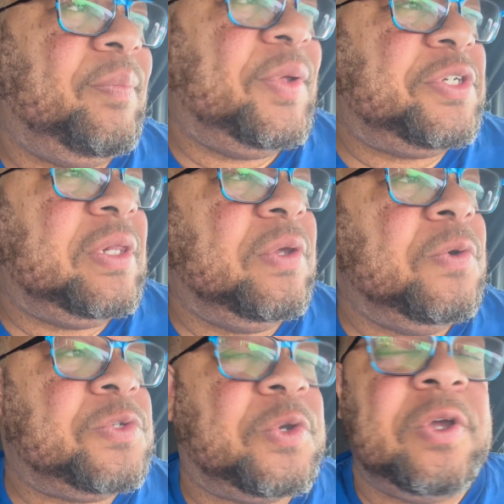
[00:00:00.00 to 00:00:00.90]
but you
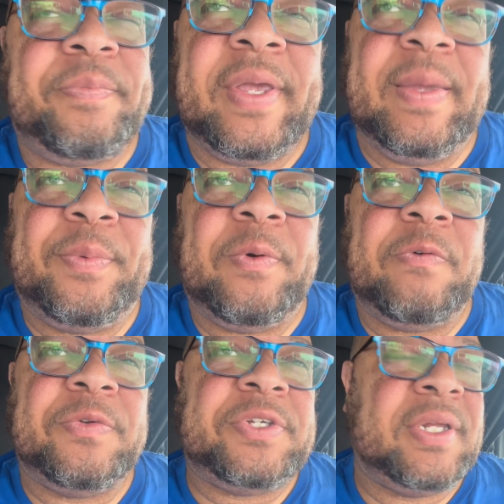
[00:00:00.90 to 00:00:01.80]
lose good people
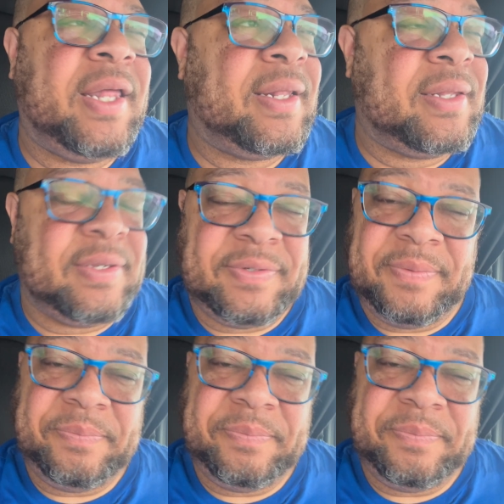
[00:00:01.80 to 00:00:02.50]
over shit like this.